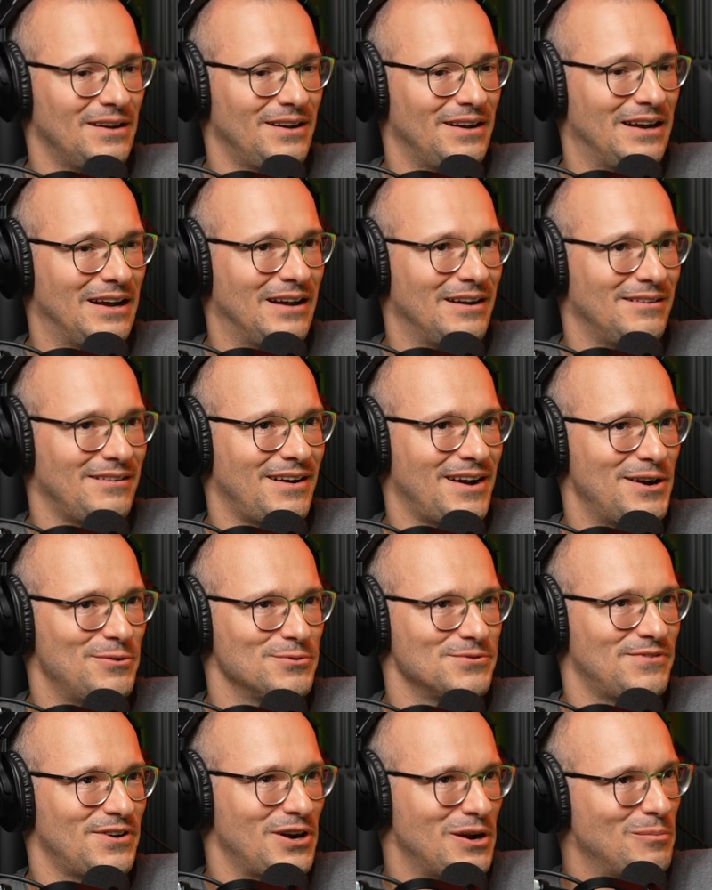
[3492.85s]
Uh, I
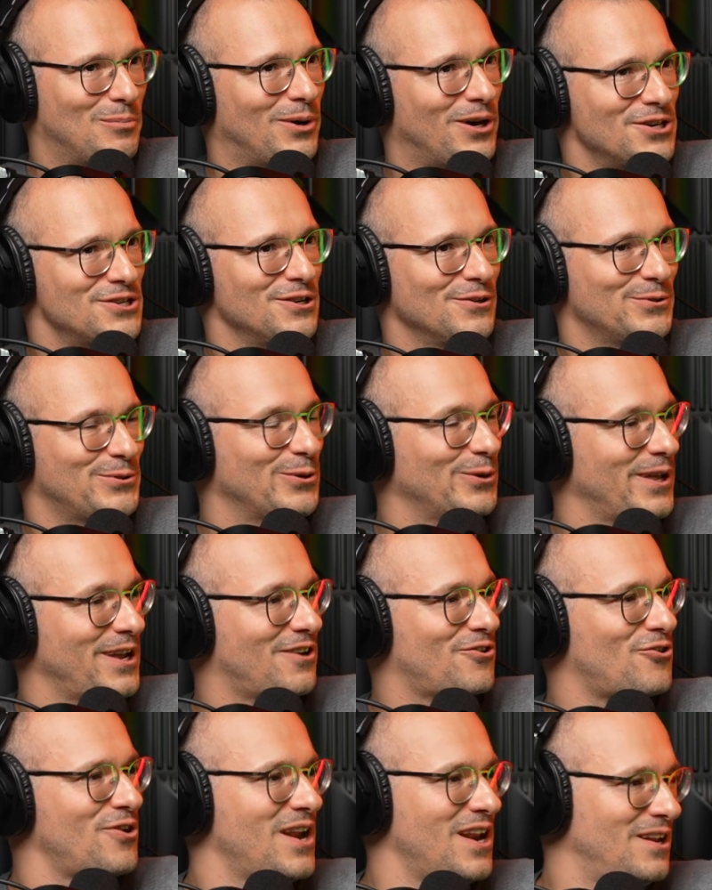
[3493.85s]
was very impartial to
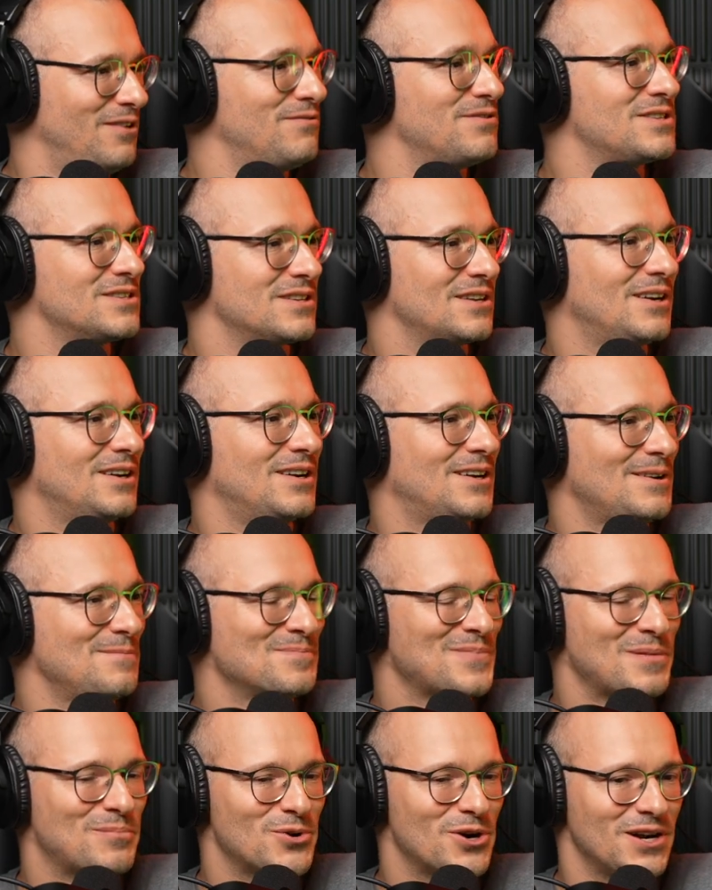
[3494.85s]
like creatives um,
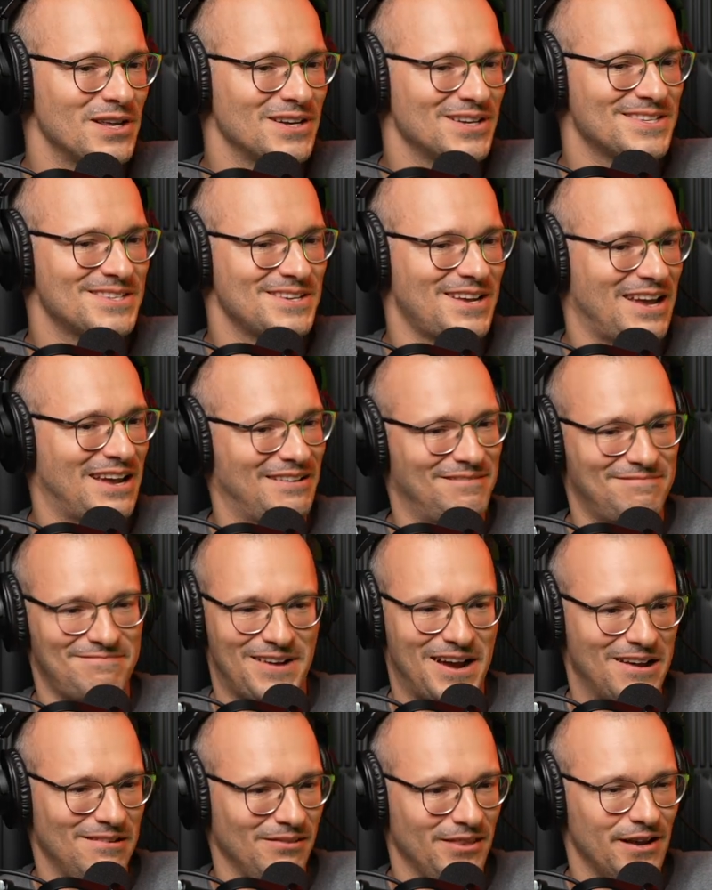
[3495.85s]
products, and
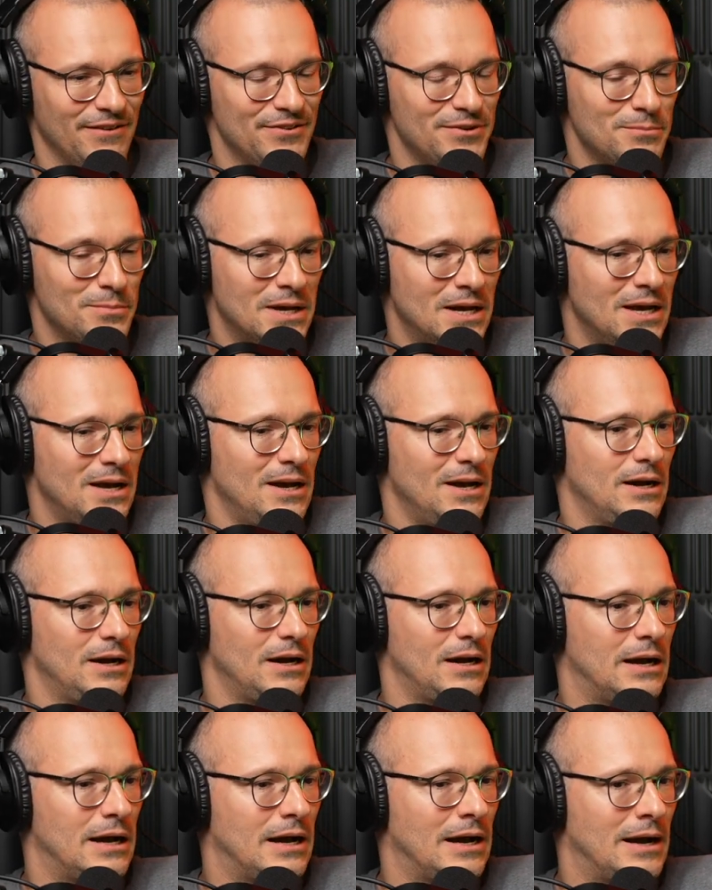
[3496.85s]
I love them.
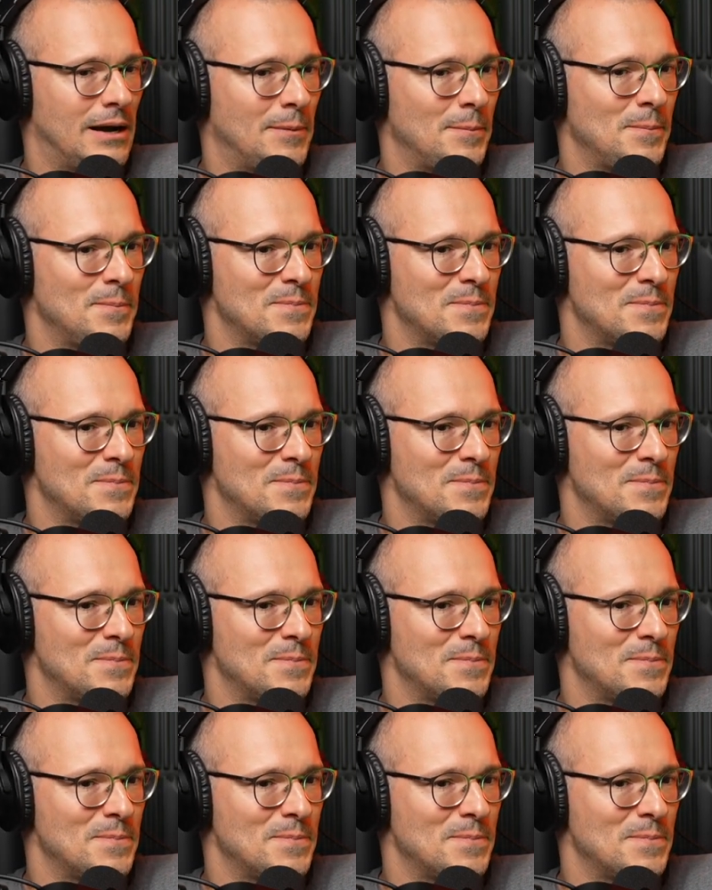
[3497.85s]
Um,